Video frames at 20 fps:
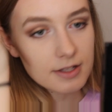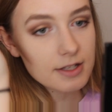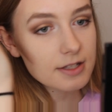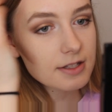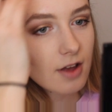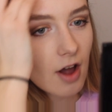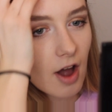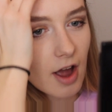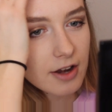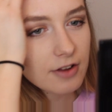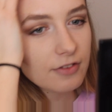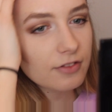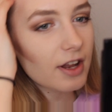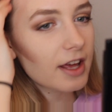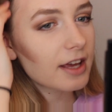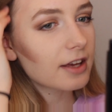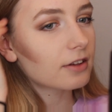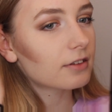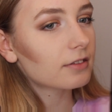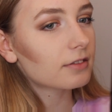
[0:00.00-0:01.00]
This is kind of
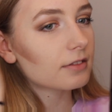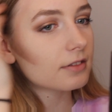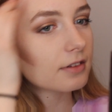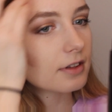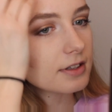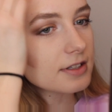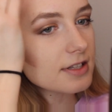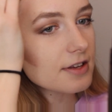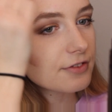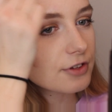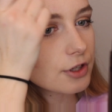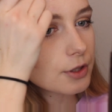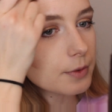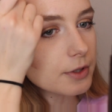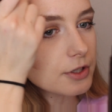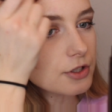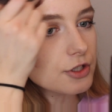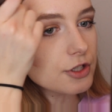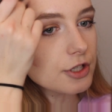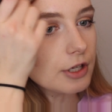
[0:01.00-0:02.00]
like as if you
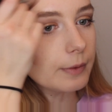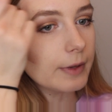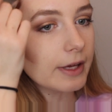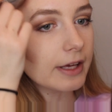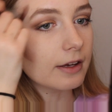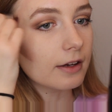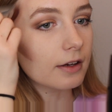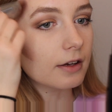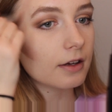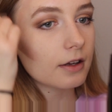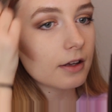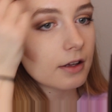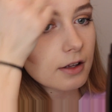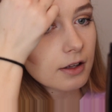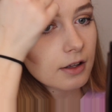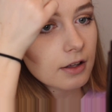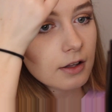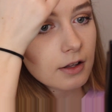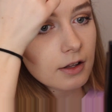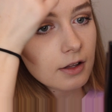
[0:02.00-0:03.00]
were doing
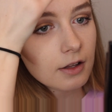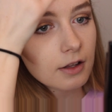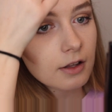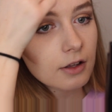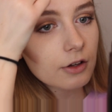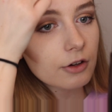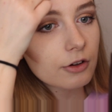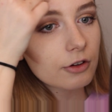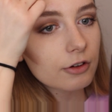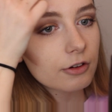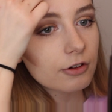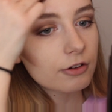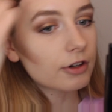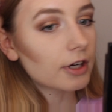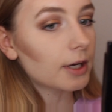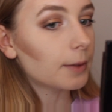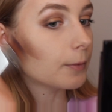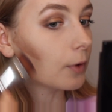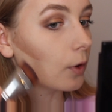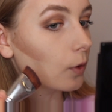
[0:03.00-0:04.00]

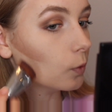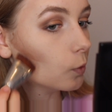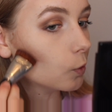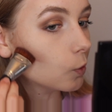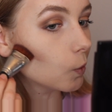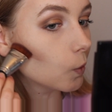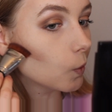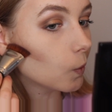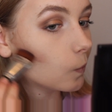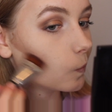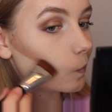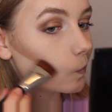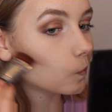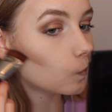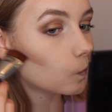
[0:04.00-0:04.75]
cream contour.